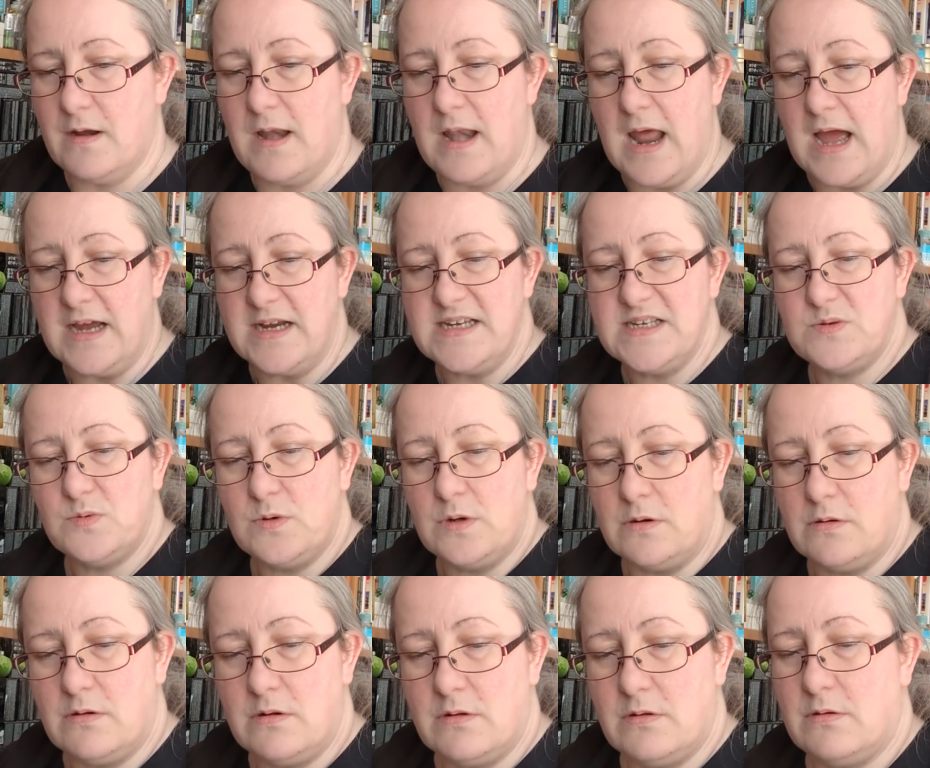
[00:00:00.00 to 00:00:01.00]
Nice
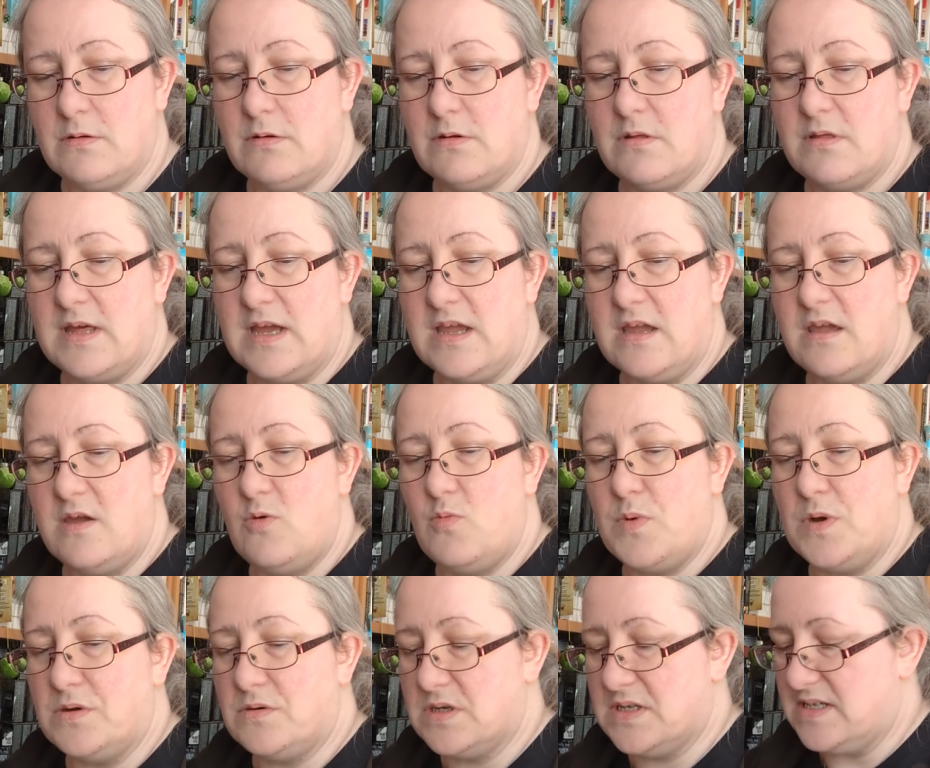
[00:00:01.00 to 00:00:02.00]
one. Thank you,
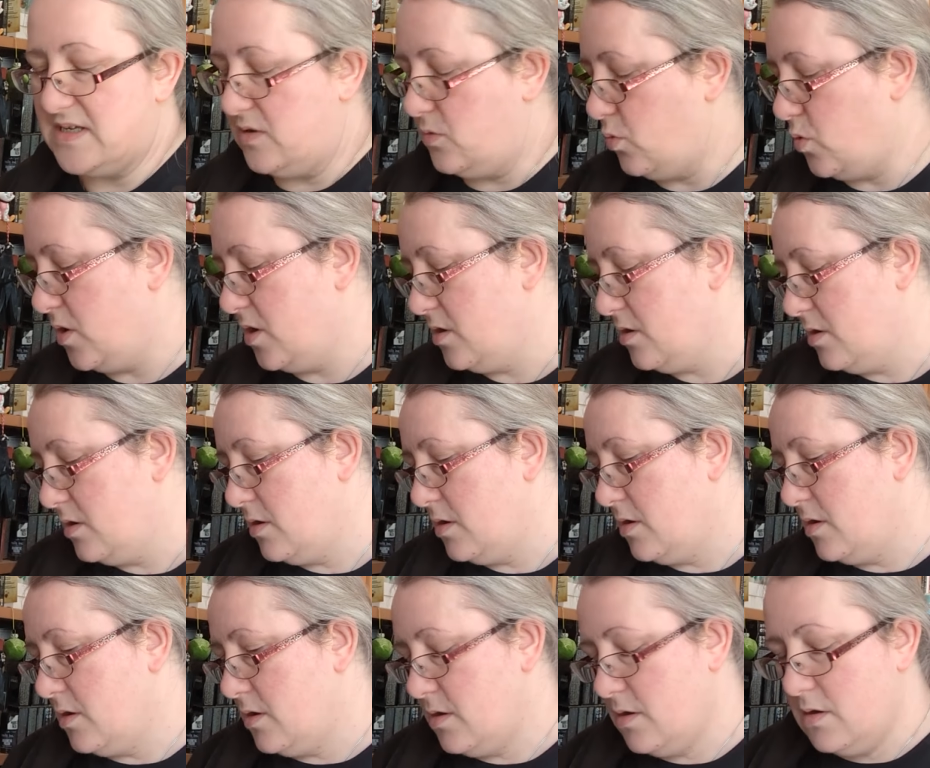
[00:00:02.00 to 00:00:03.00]
Bokksu.
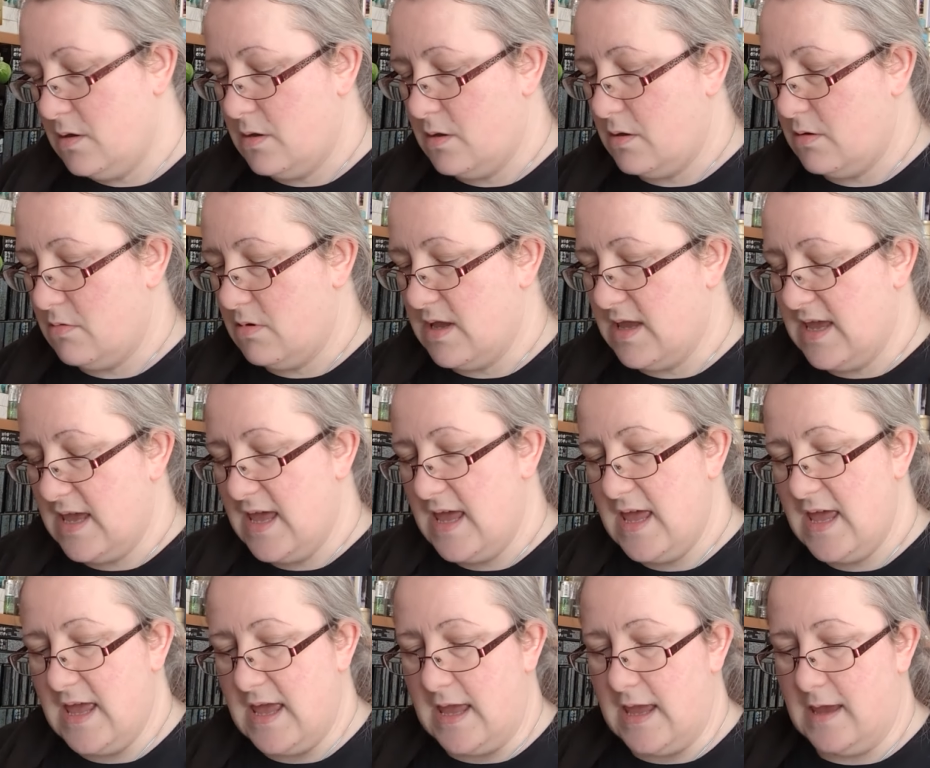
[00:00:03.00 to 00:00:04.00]

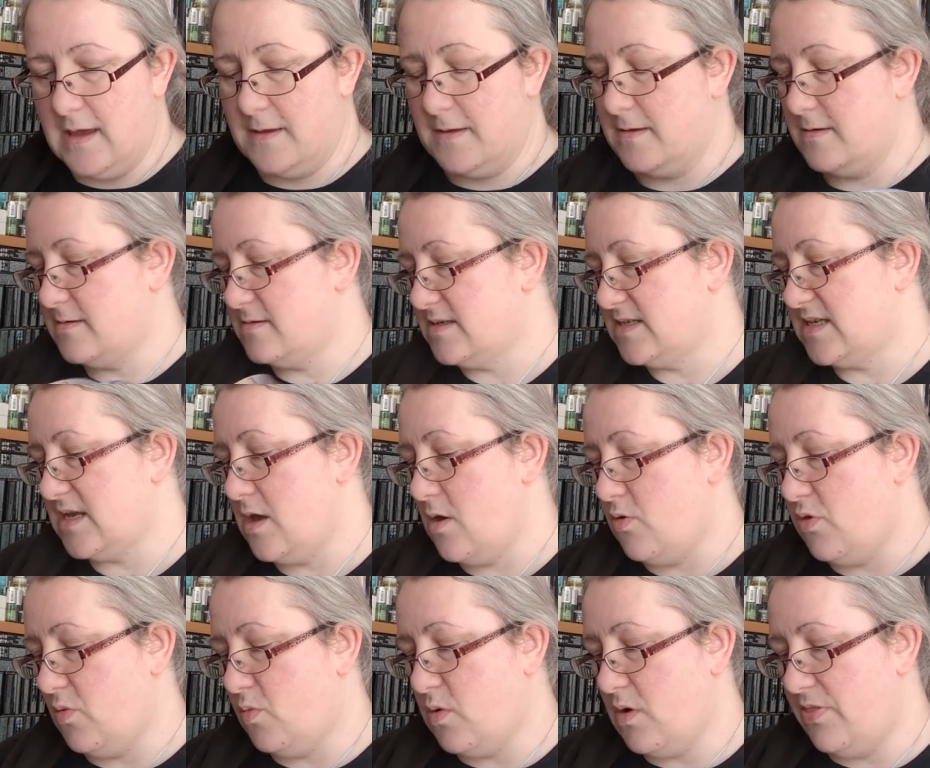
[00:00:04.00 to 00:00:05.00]
Okay, so
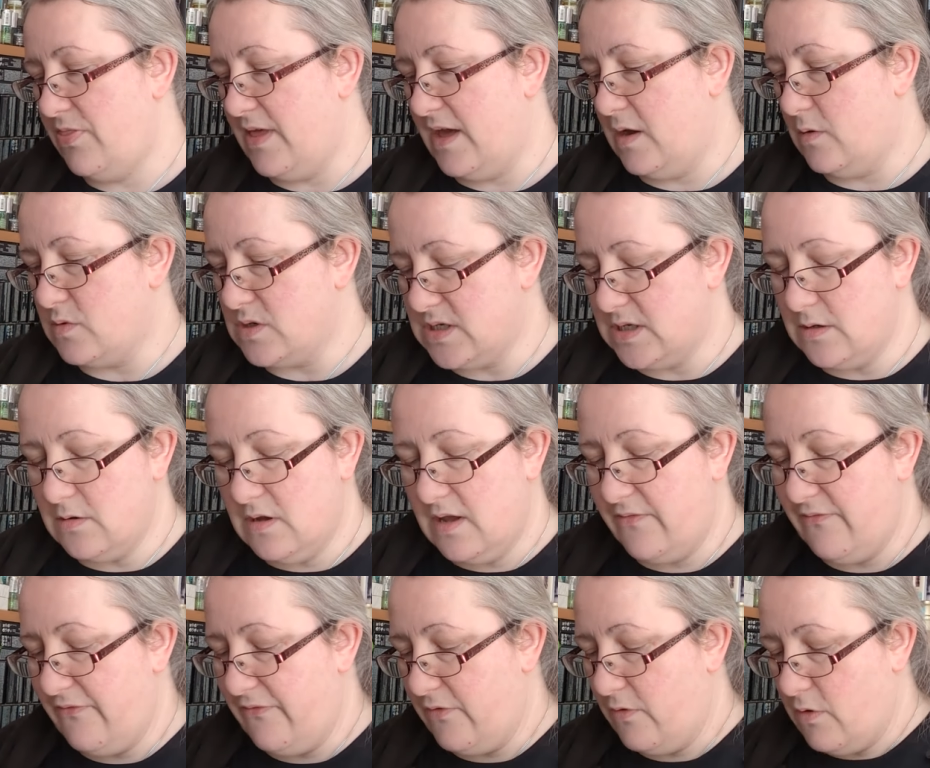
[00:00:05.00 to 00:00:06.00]
the one that I was
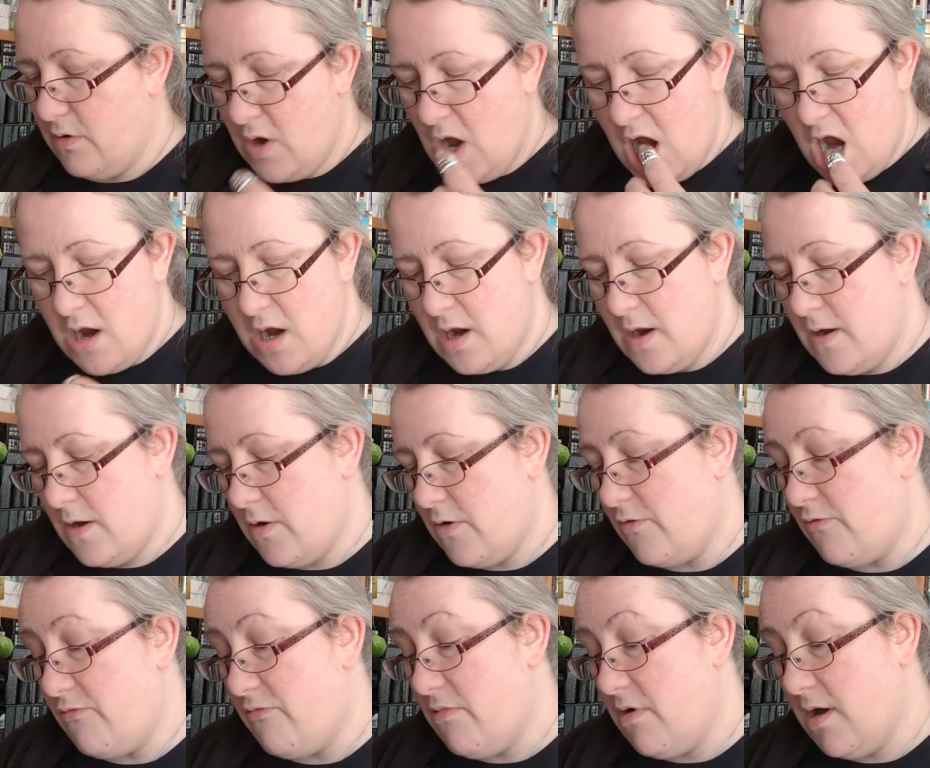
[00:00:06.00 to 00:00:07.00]
looking for
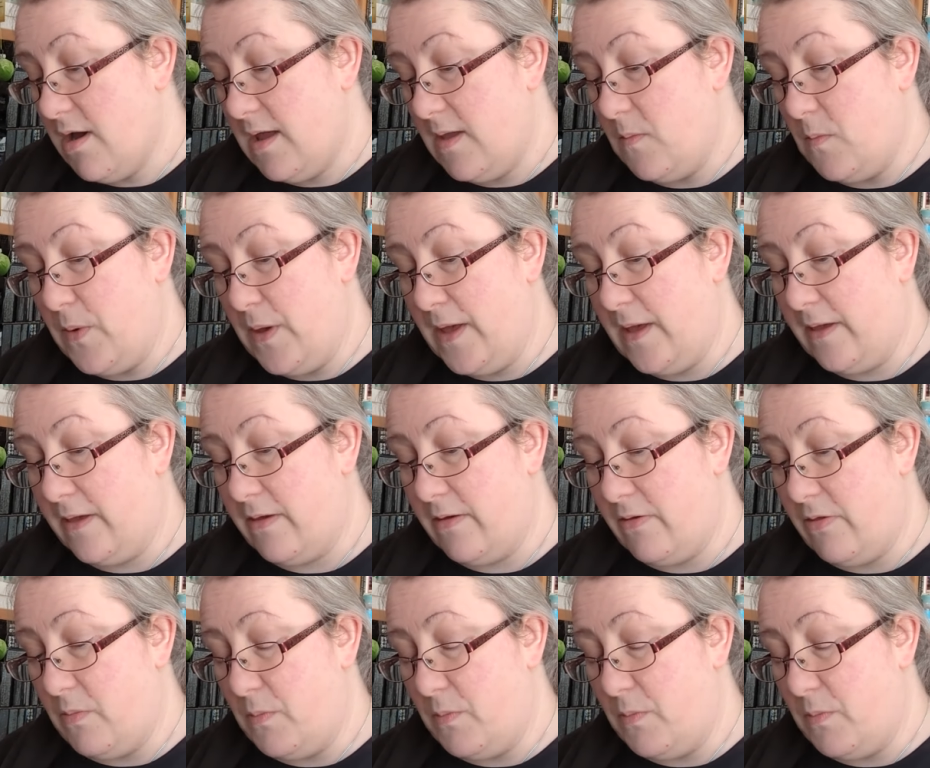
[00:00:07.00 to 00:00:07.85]
right back at